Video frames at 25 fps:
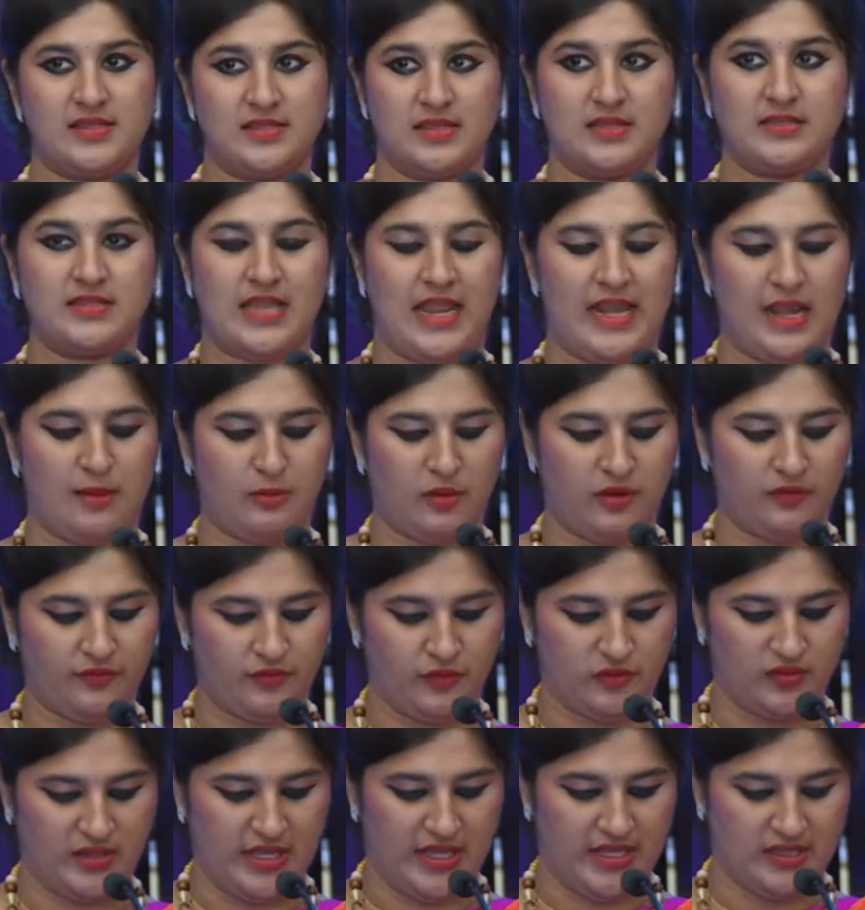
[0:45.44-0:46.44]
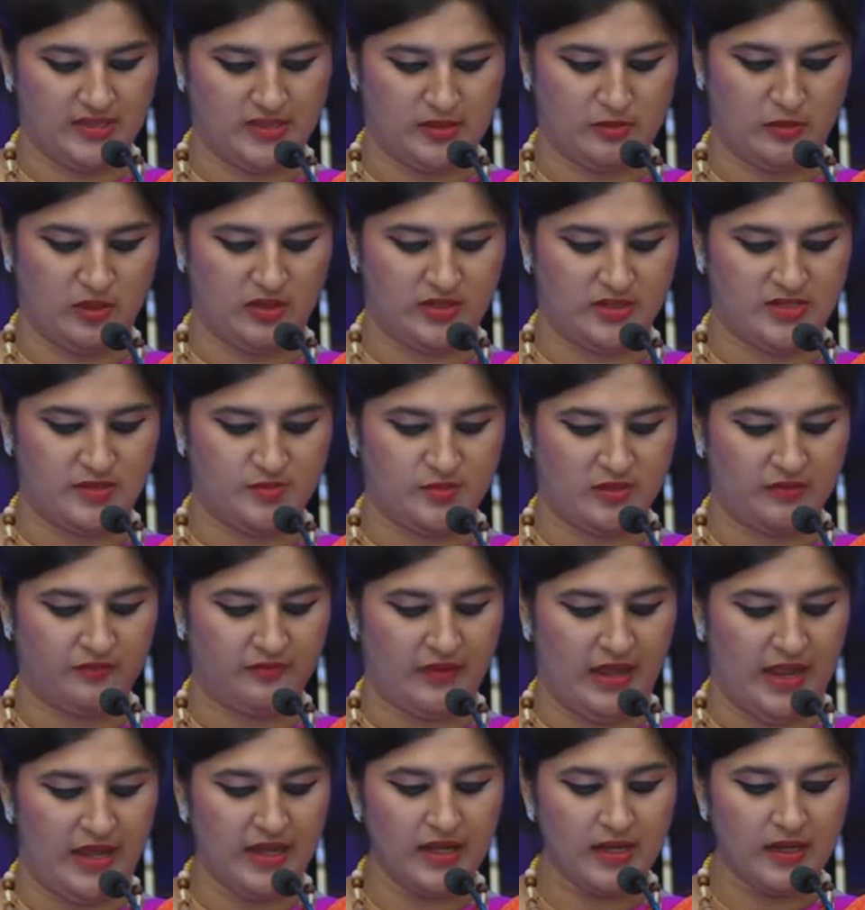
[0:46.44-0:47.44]
tell about few things about his
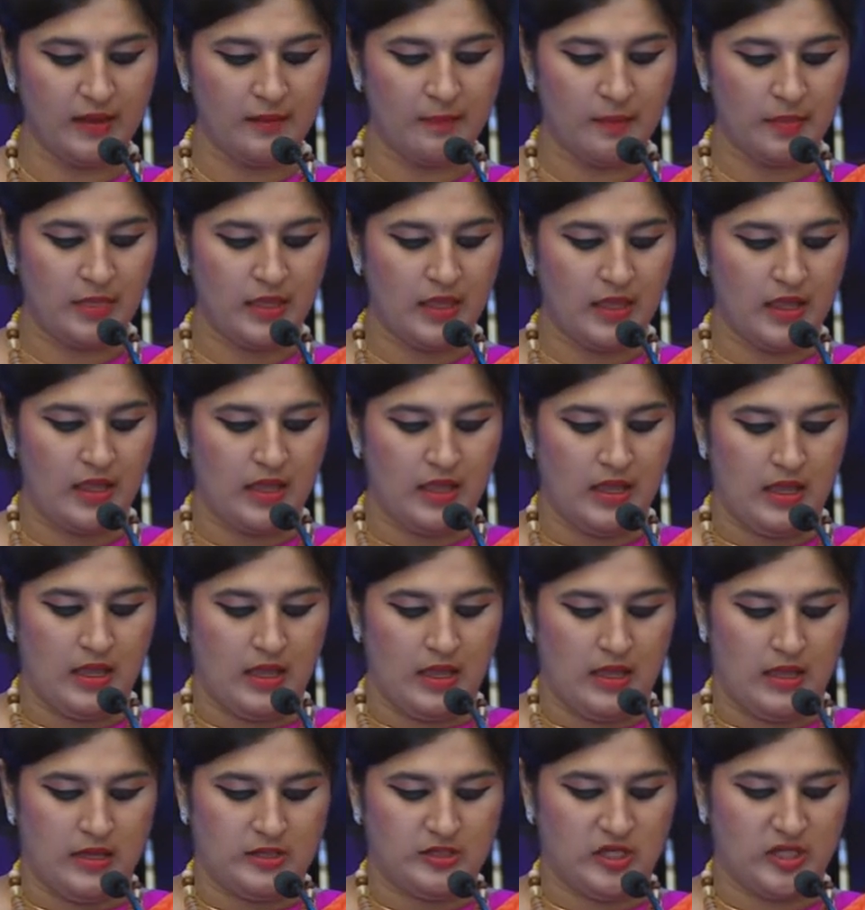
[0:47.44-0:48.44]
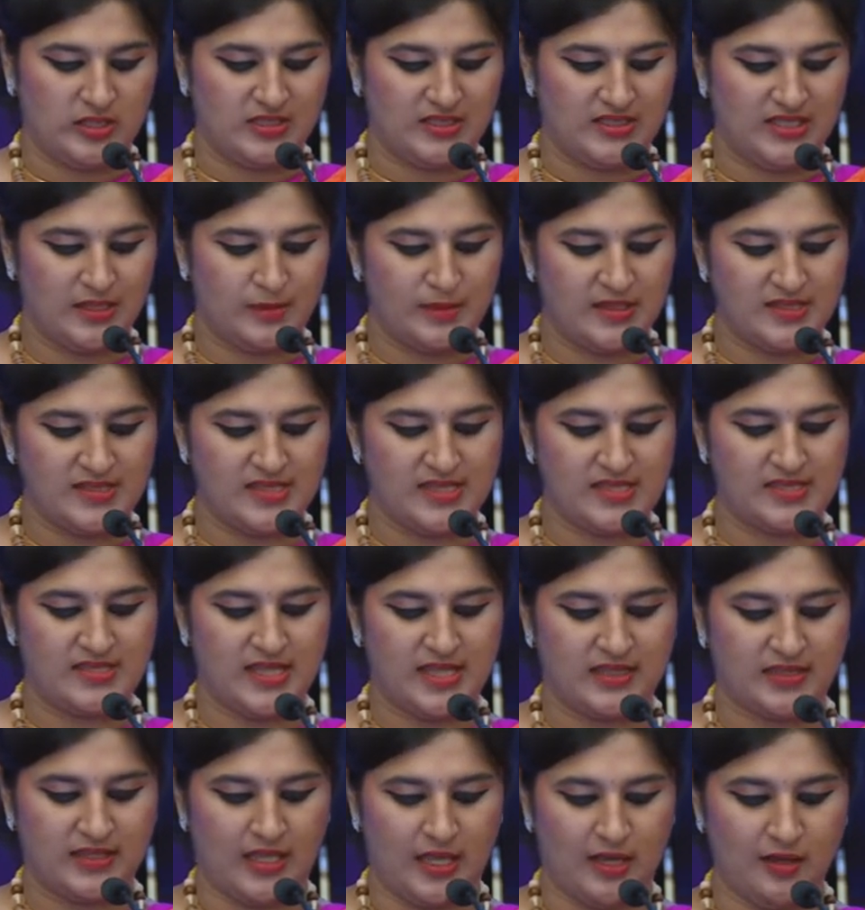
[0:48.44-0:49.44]
profile. Dr. Debasis
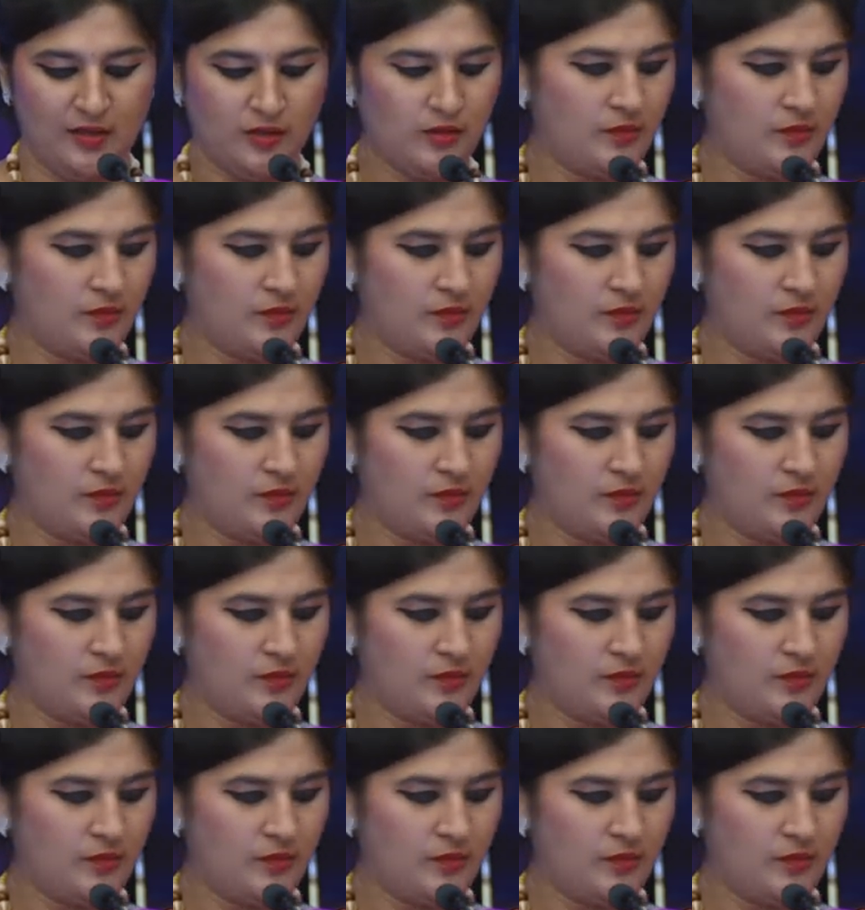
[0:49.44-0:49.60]
Datta,